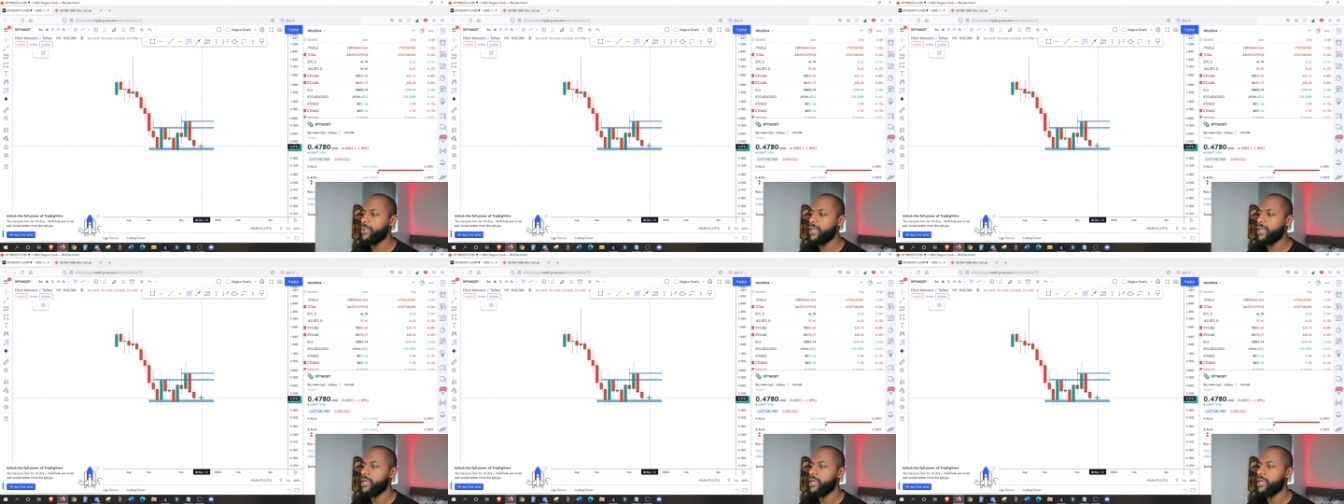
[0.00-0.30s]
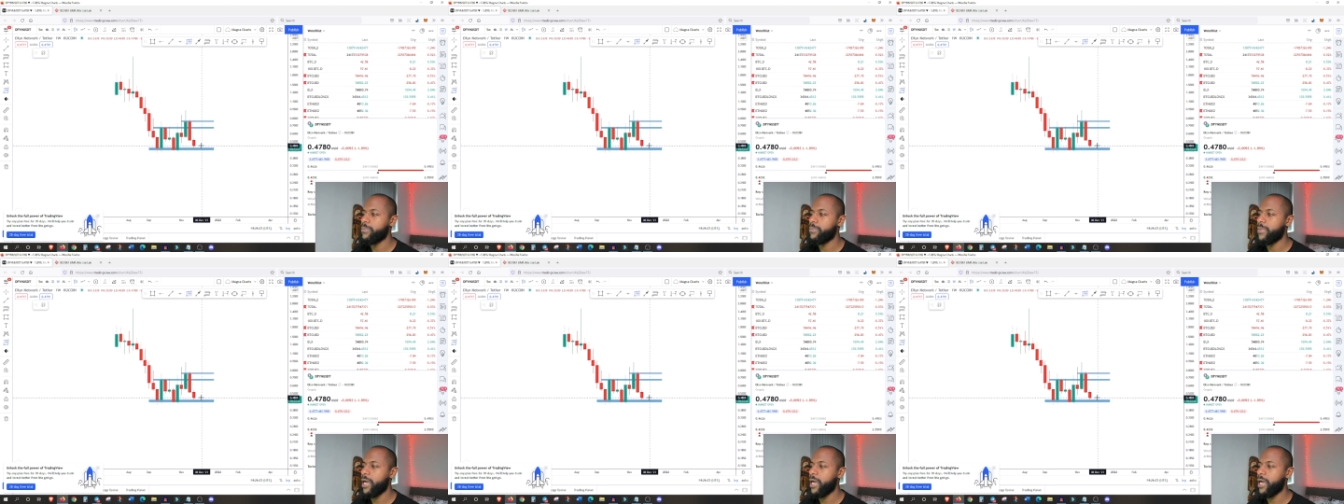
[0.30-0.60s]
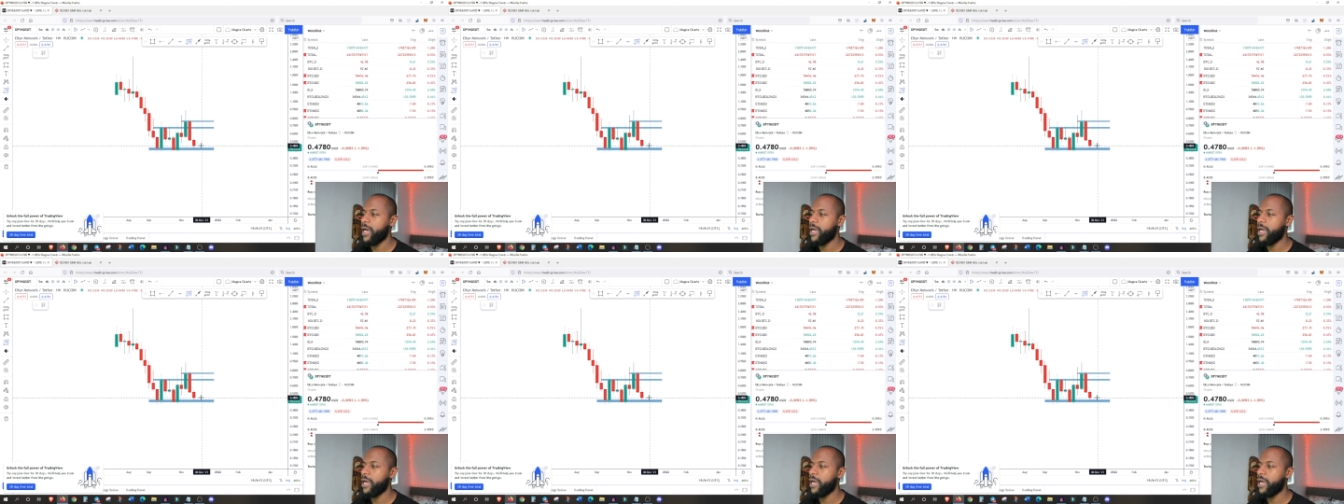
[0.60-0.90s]
keeping my
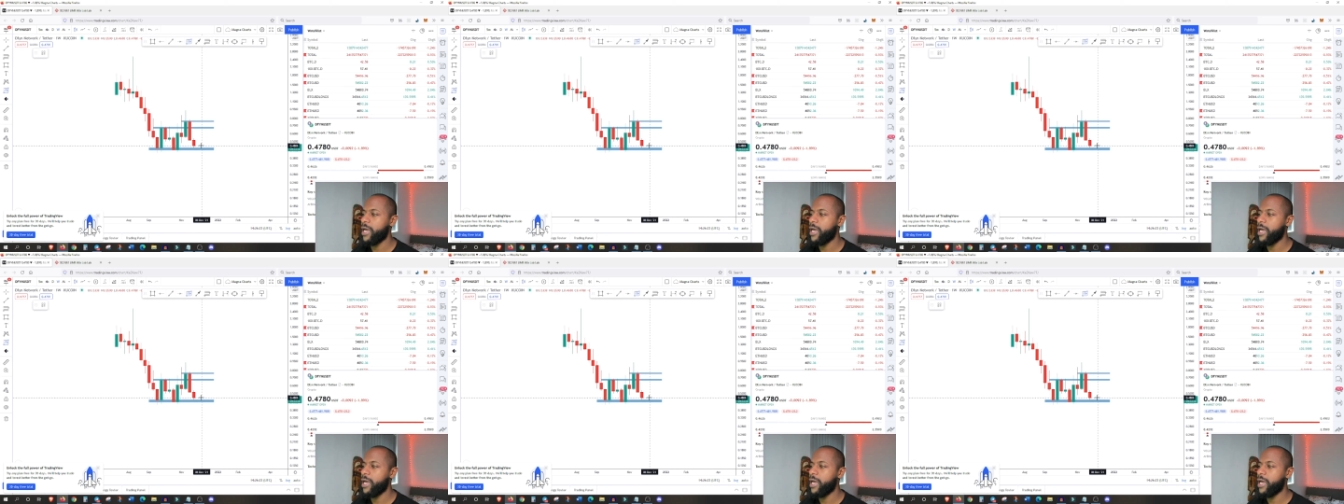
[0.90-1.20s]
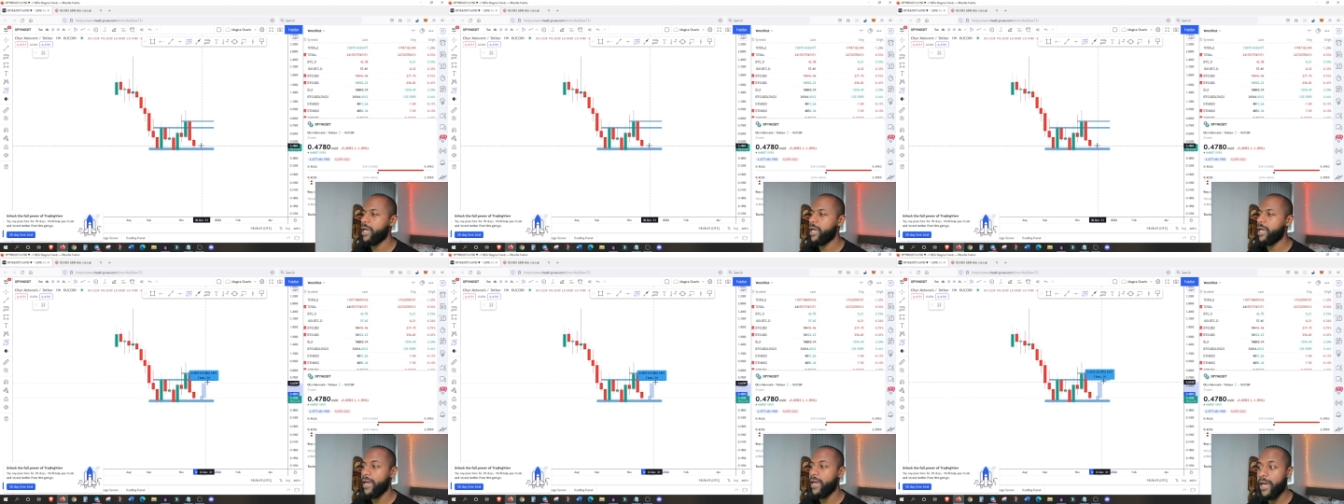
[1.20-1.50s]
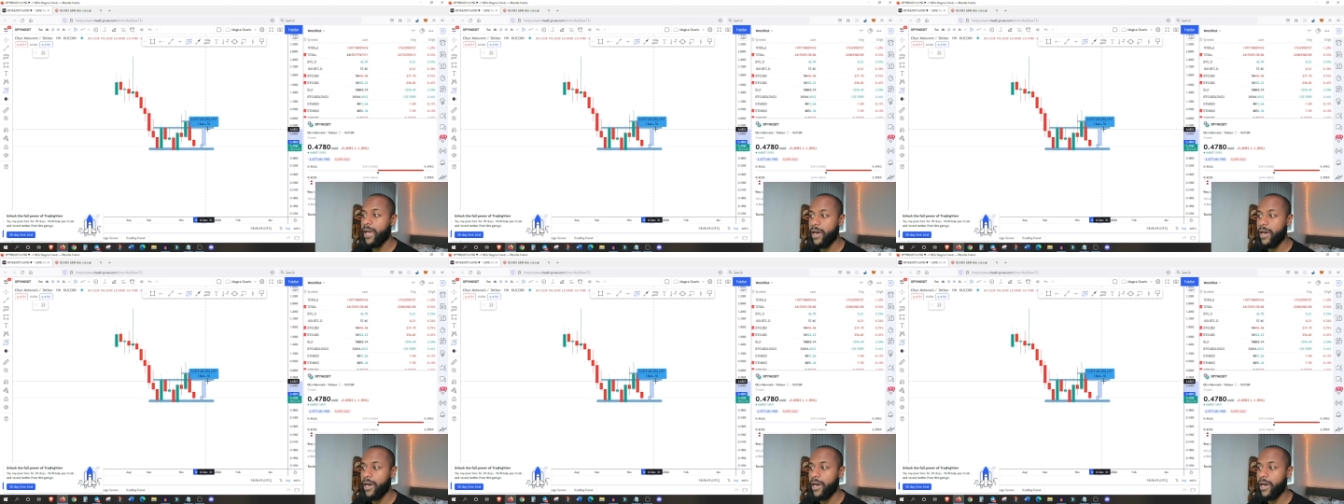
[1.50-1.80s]
eye
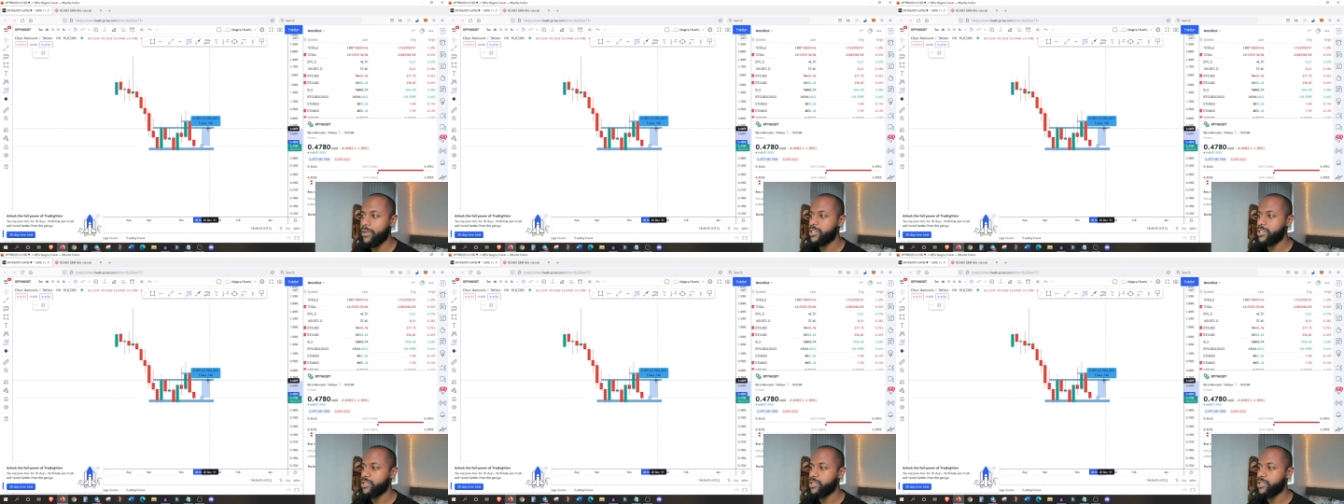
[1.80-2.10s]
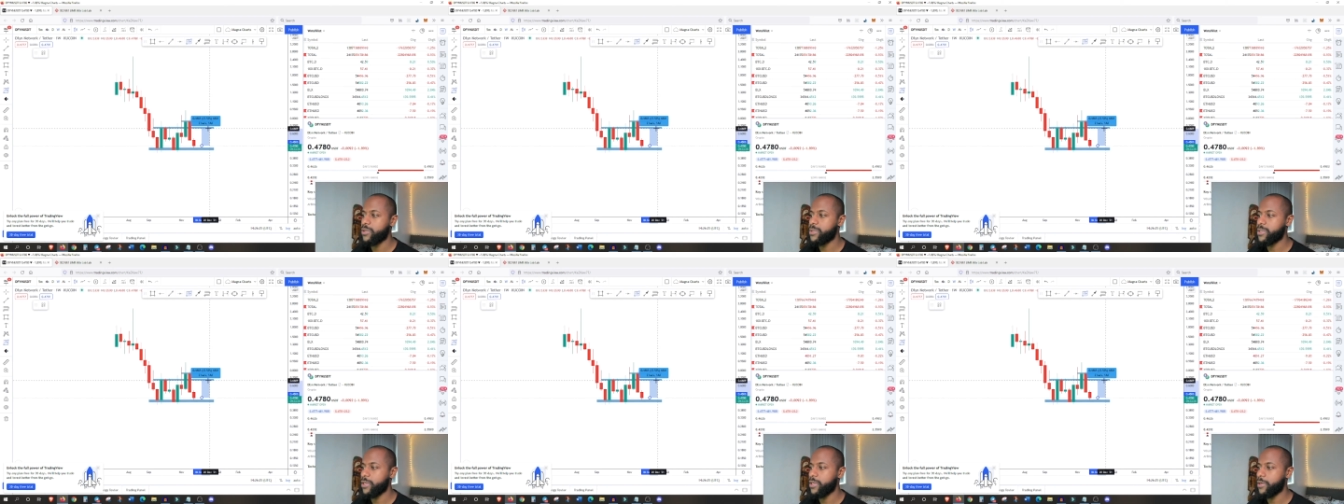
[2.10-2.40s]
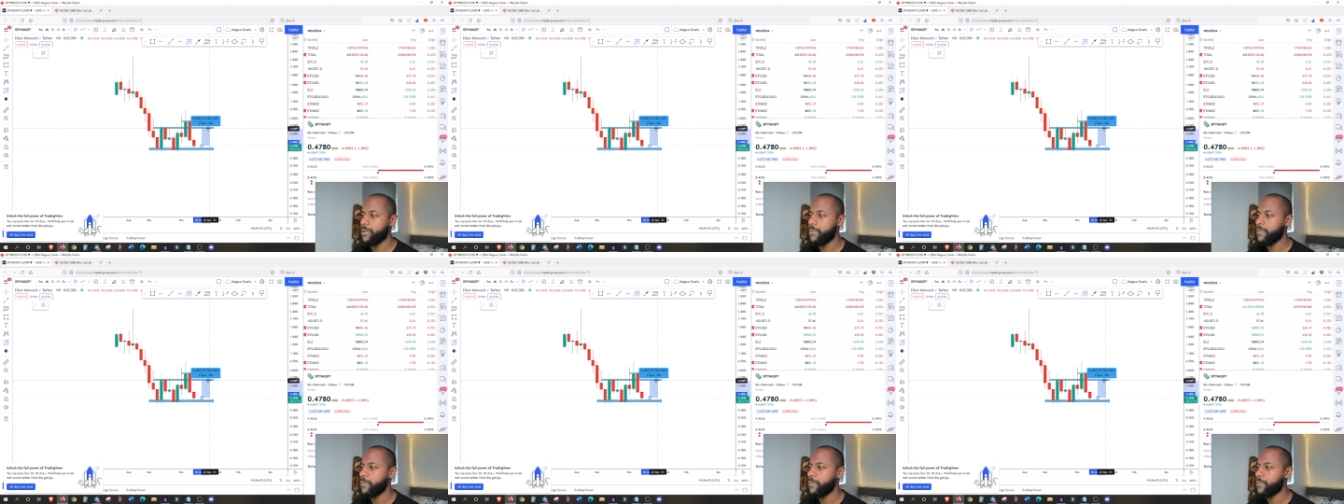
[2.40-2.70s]
out on this
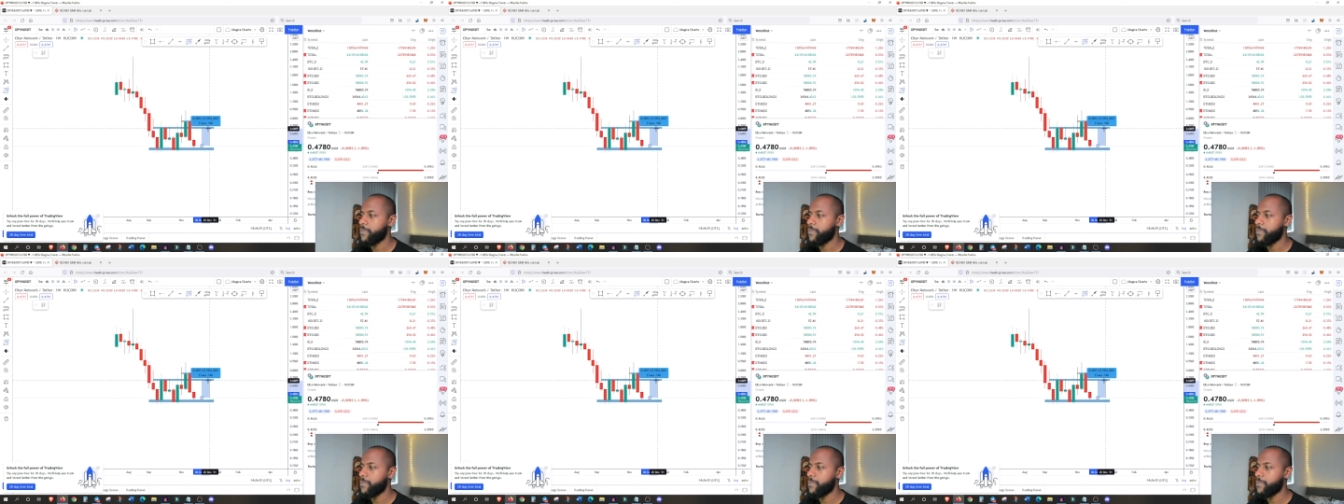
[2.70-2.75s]
crypto.